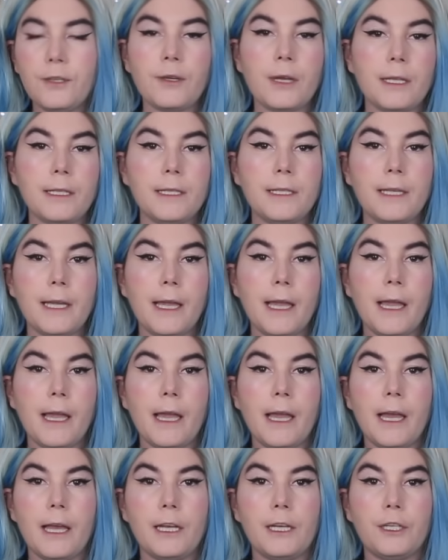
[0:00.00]
you can
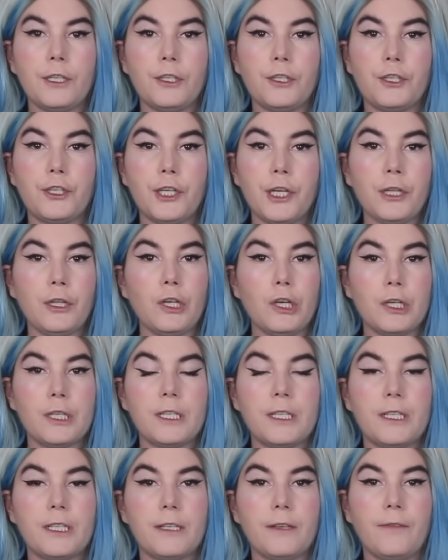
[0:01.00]
see, she
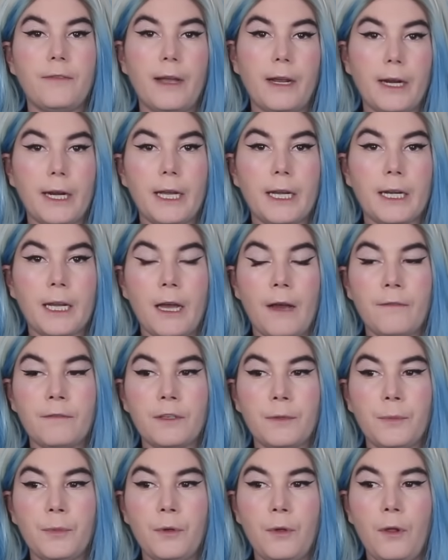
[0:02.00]
looks very
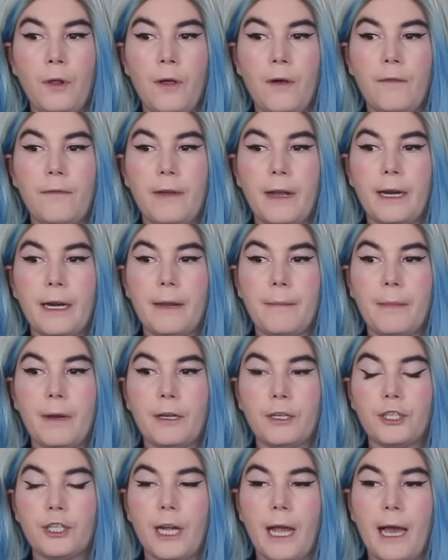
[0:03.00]
uncomfortable, very
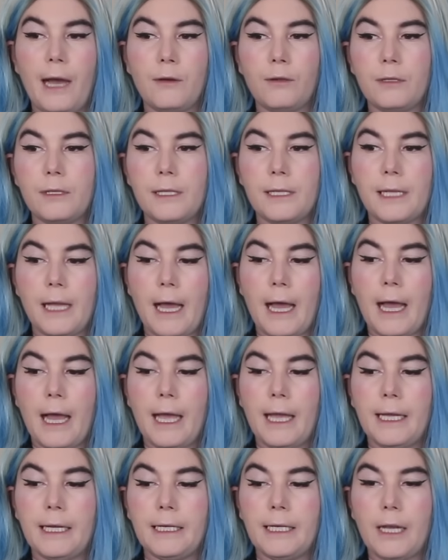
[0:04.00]
much
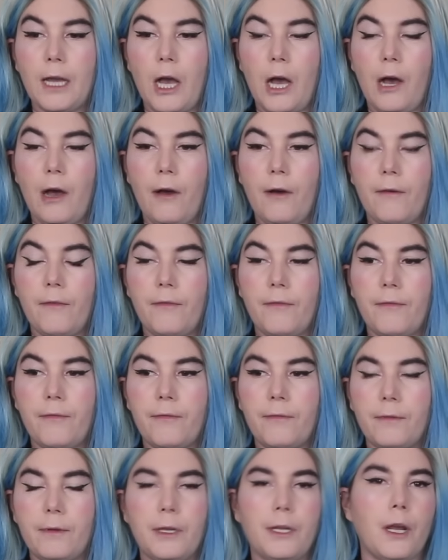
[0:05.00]
outside
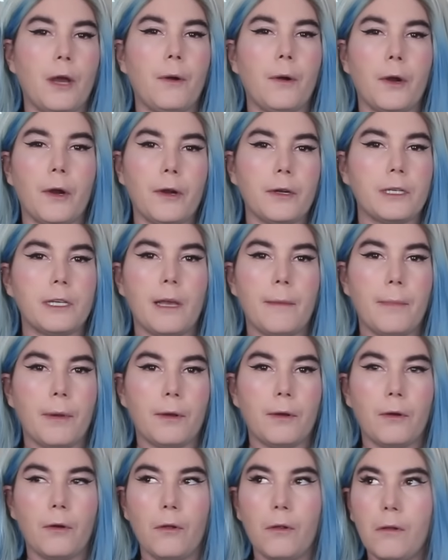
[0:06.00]
of, you know, her
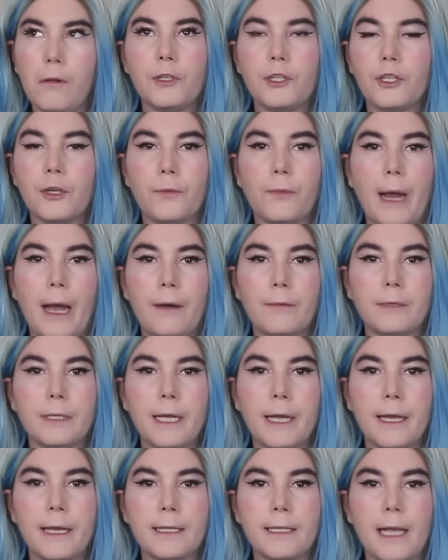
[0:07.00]
typical
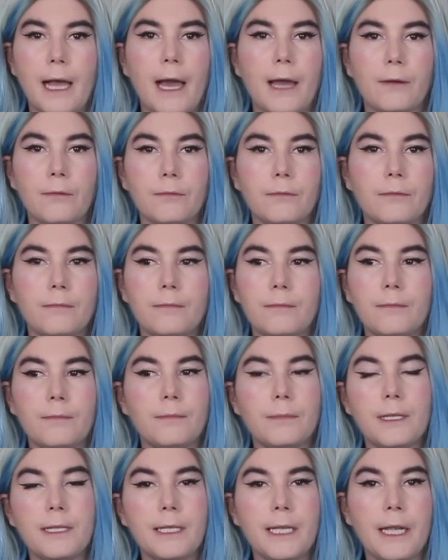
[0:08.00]
surroundings. I don't
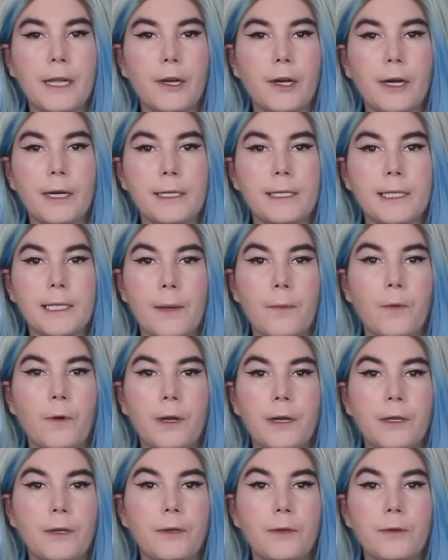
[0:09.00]
see her as
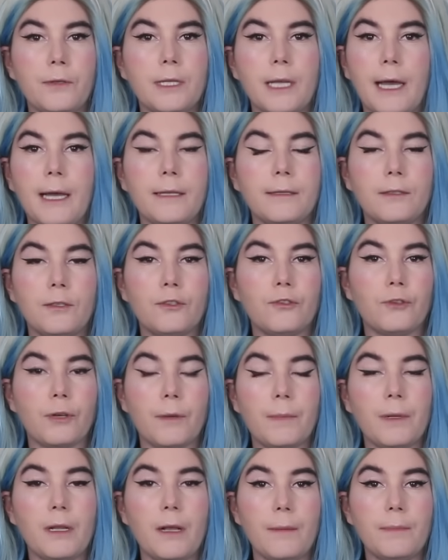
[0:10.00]
someone who's at
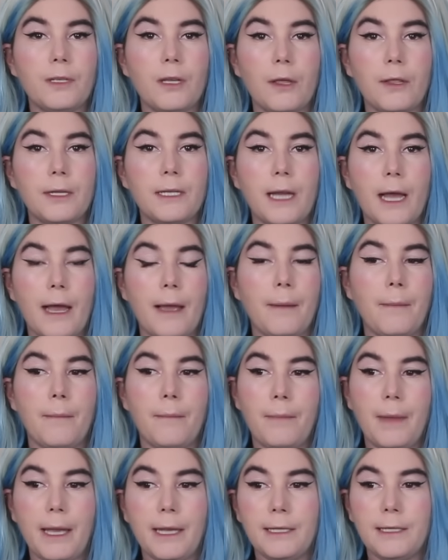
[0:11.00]
strip clubs all the time
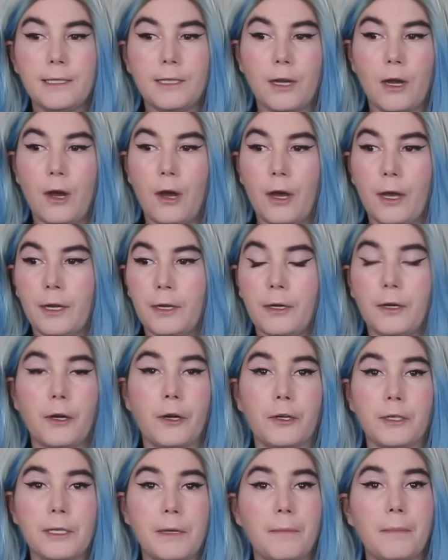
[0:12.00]
based on
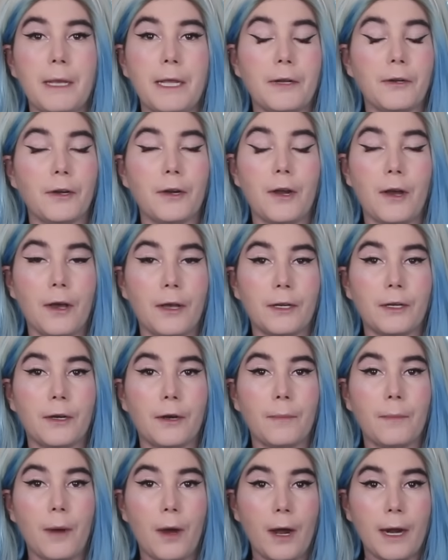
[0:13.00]
her demeanor on
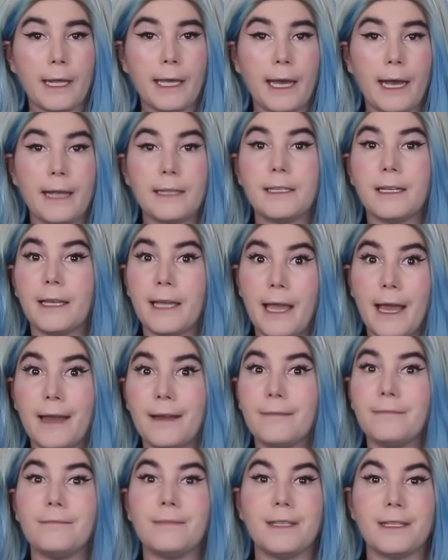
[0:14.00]
her podcast.
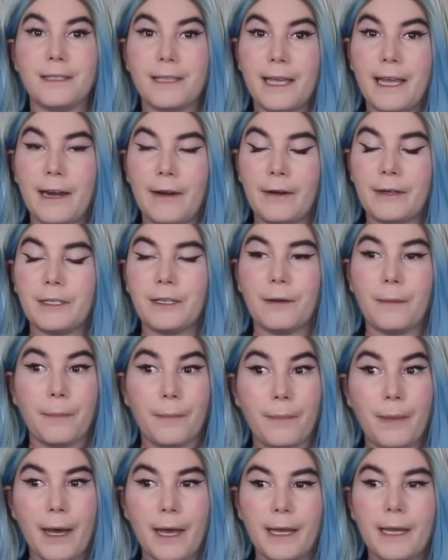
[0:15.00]
Again, it's a character,
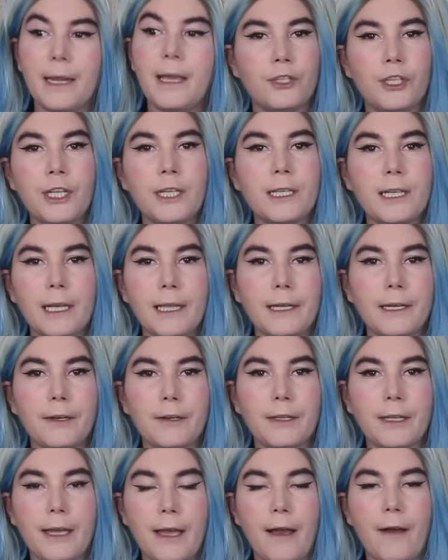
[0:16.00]
but she's
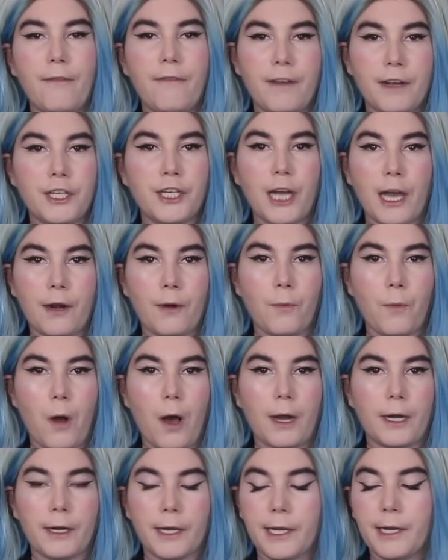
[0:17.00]
clearly a fish out of
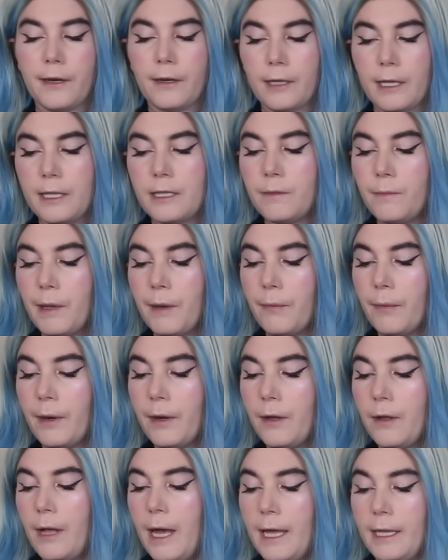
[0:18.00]
water here, let's be
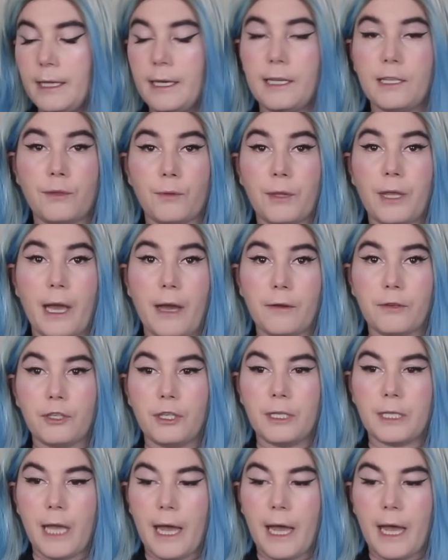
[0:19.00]
real, at least with how she's